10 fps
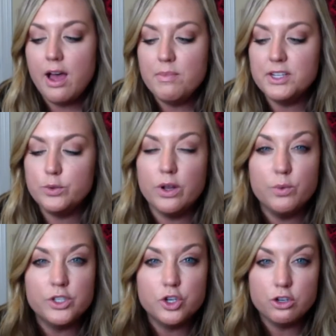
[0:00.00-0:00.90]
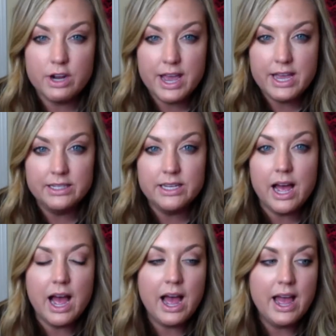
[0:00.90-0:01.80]
This one was great.
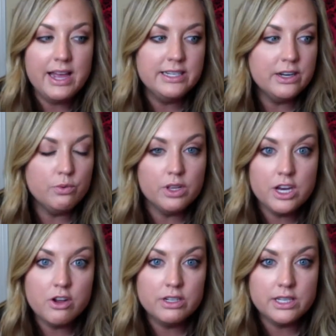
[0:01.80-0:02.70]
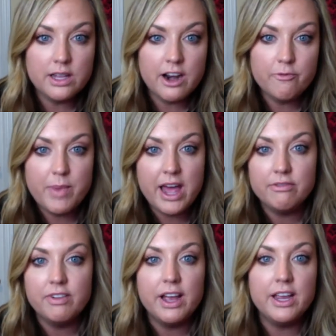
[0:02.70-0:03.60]
I didn't really notice a lot of
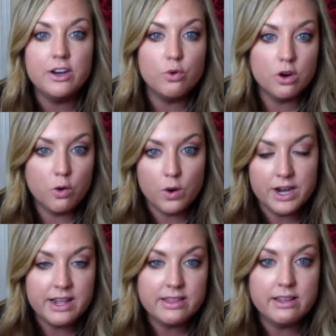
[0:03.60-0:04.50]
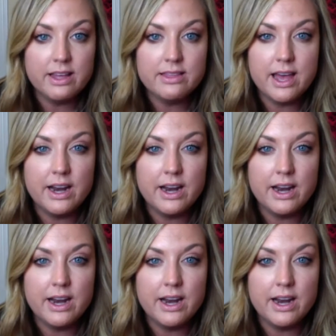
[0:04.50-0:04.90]
mattifying or anything like that.